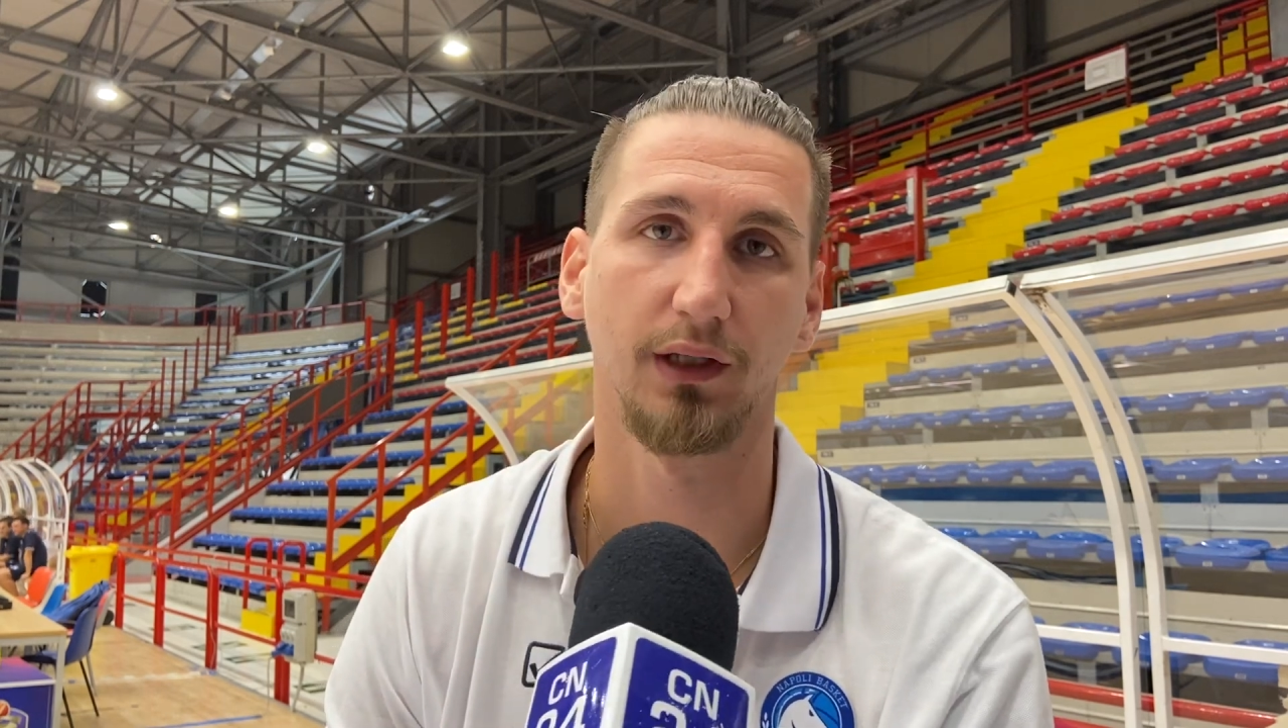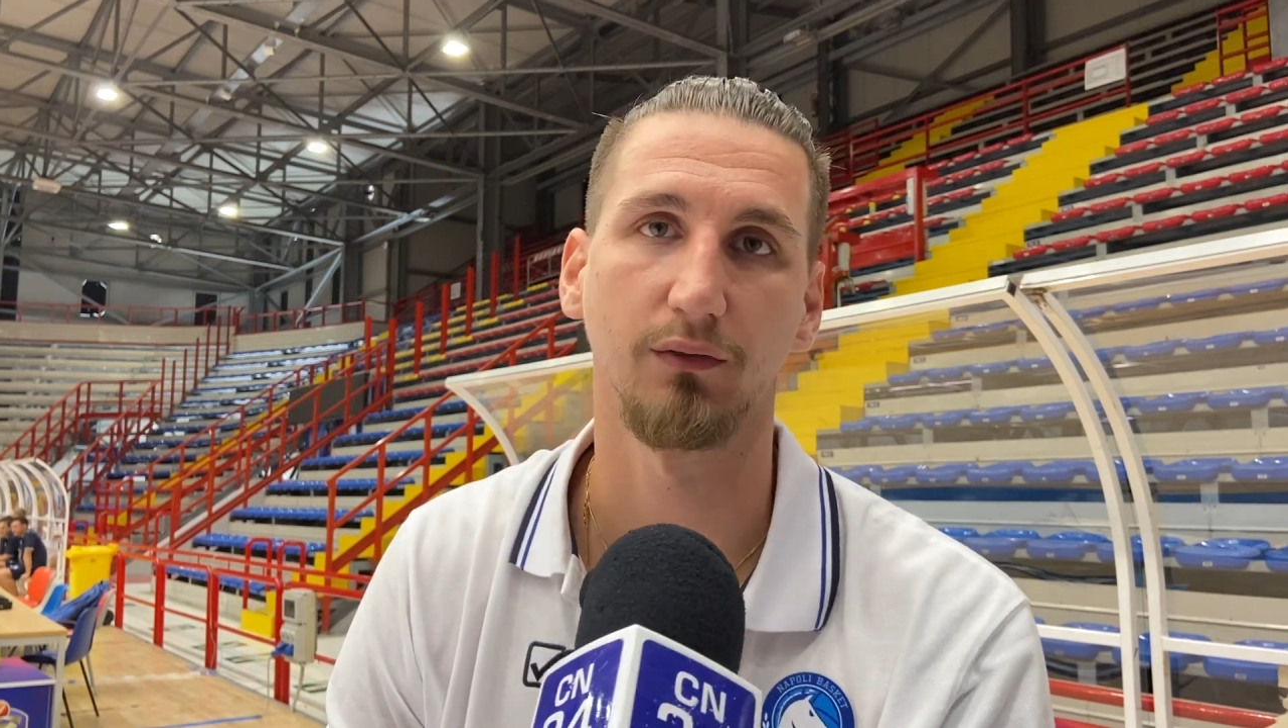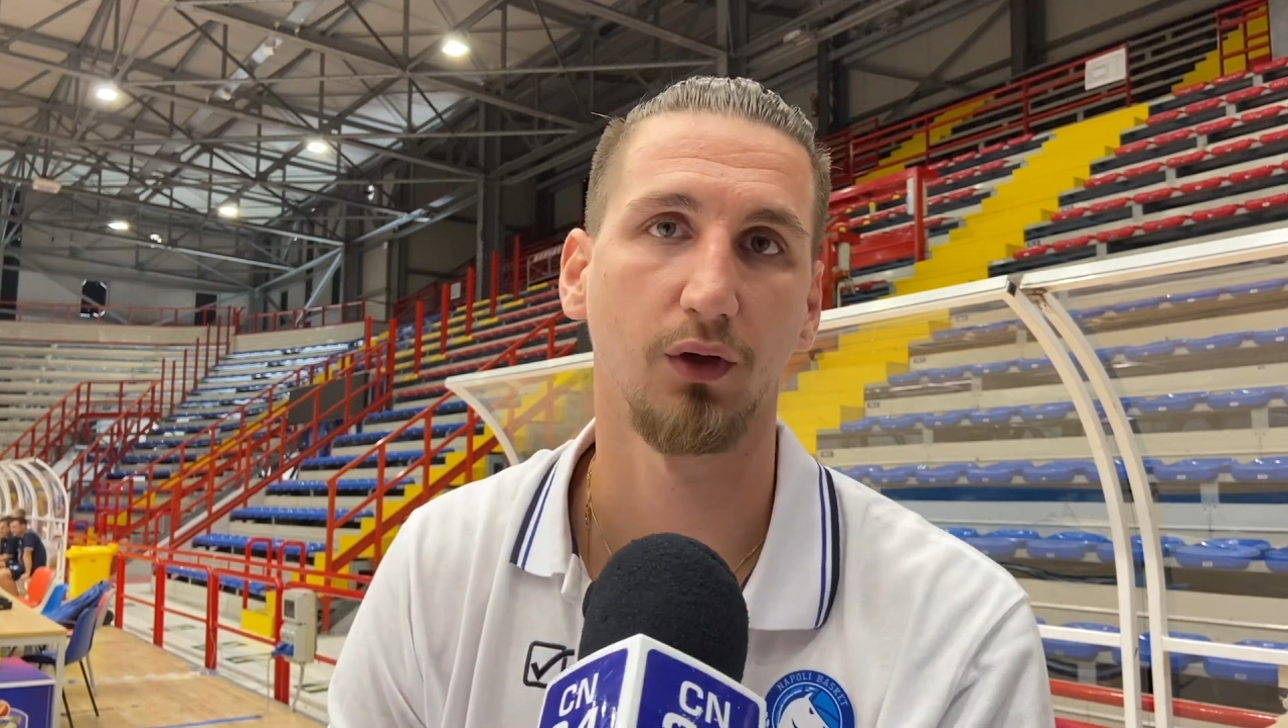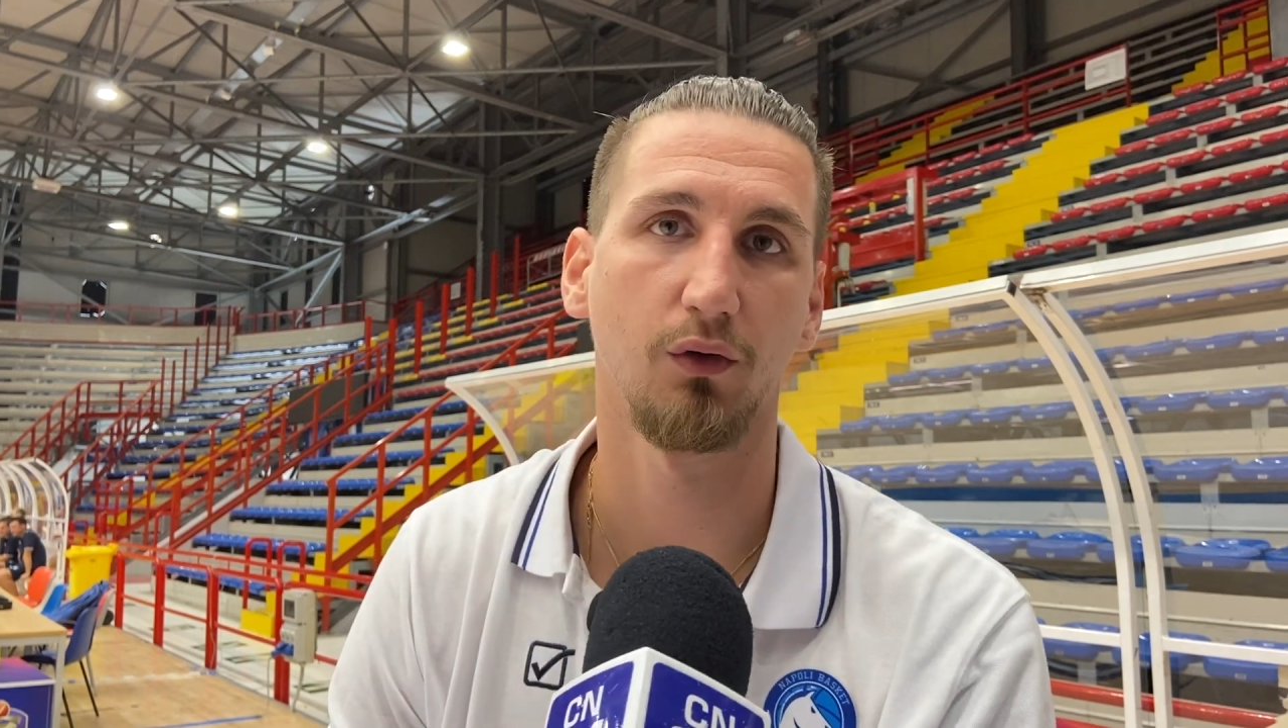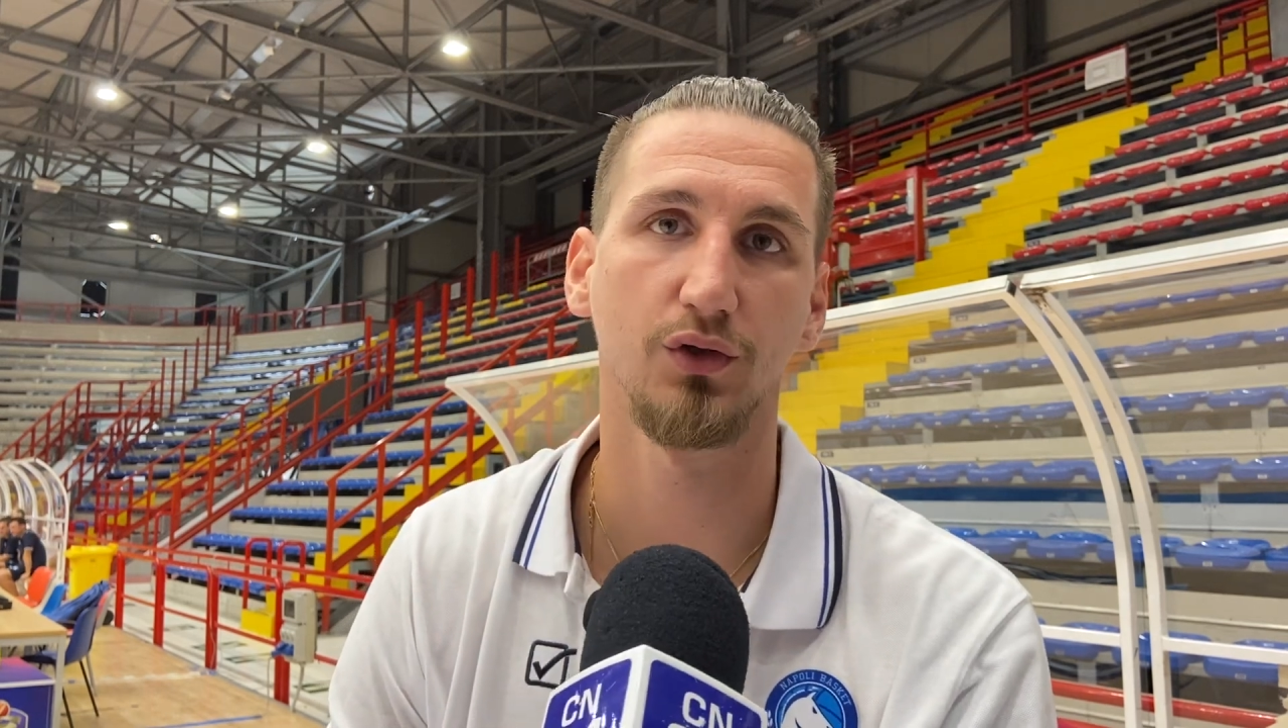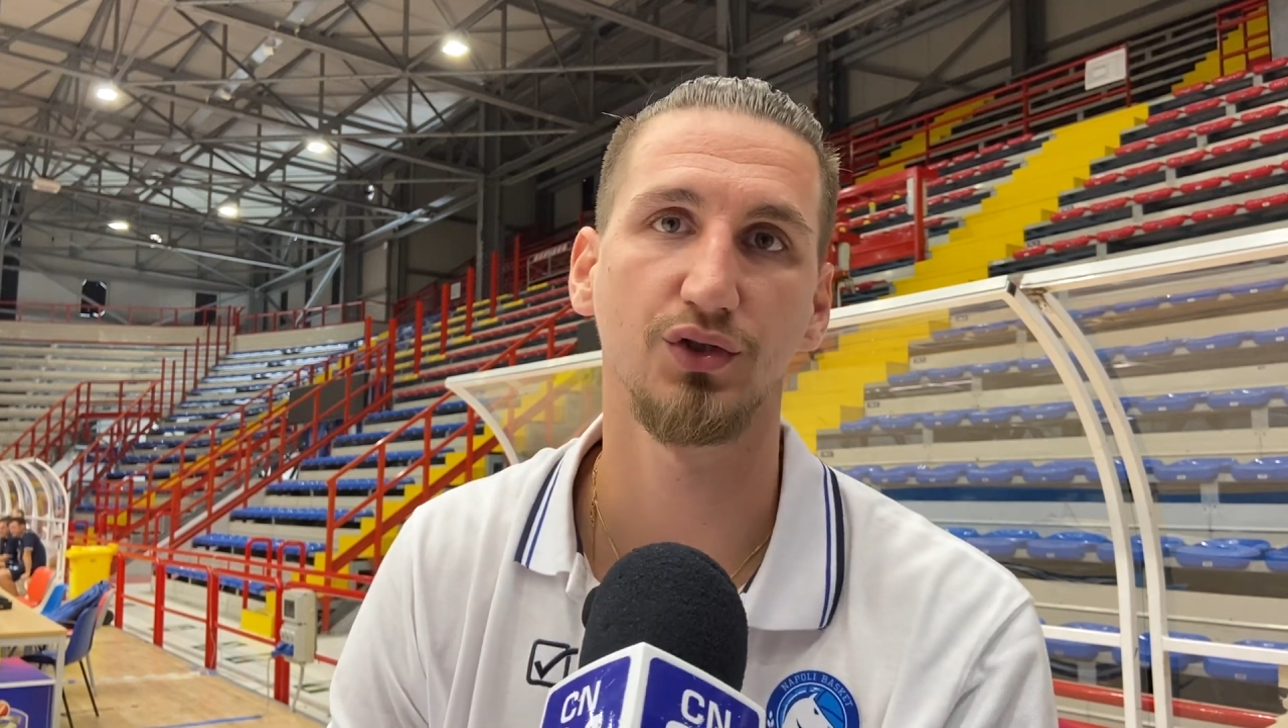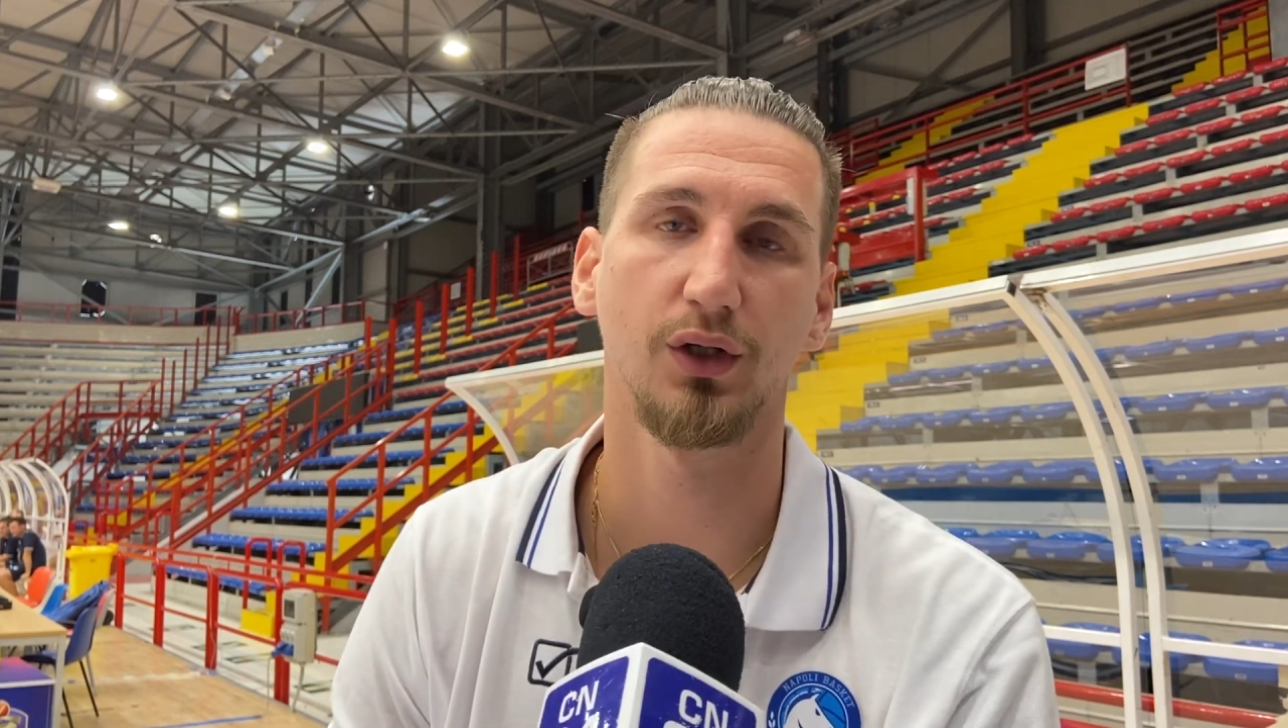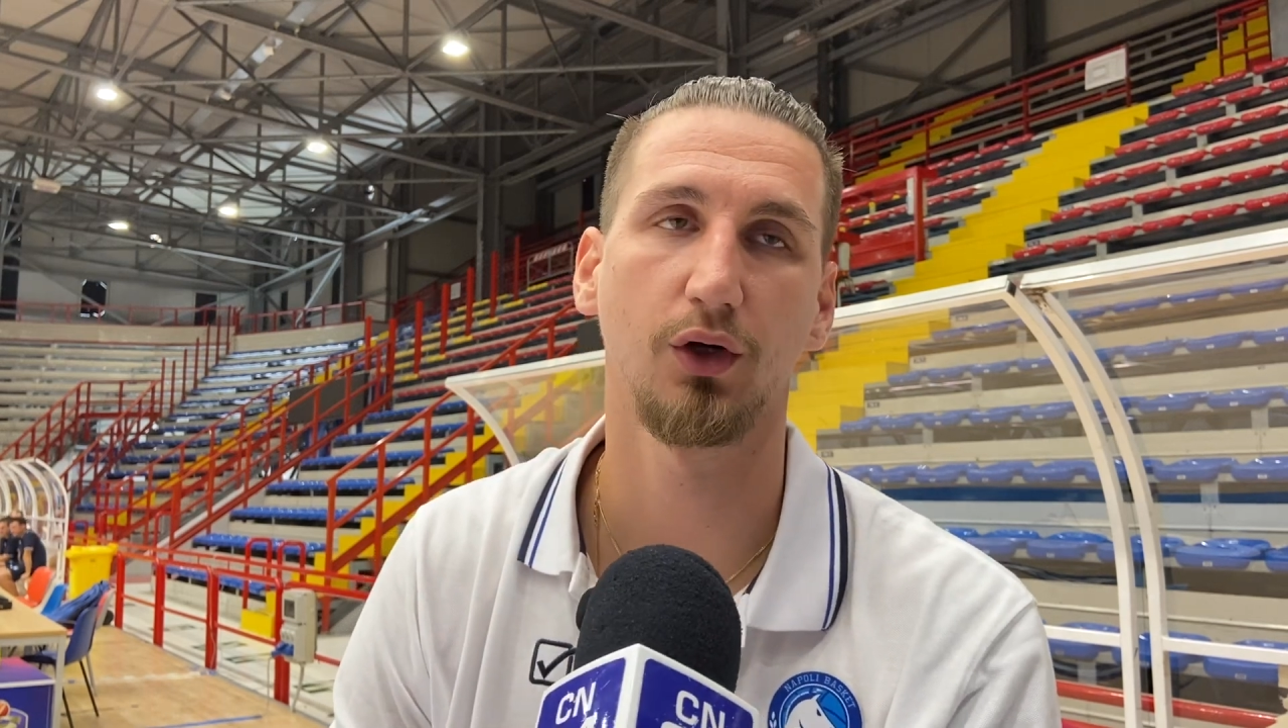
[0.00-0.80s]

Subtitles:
you know,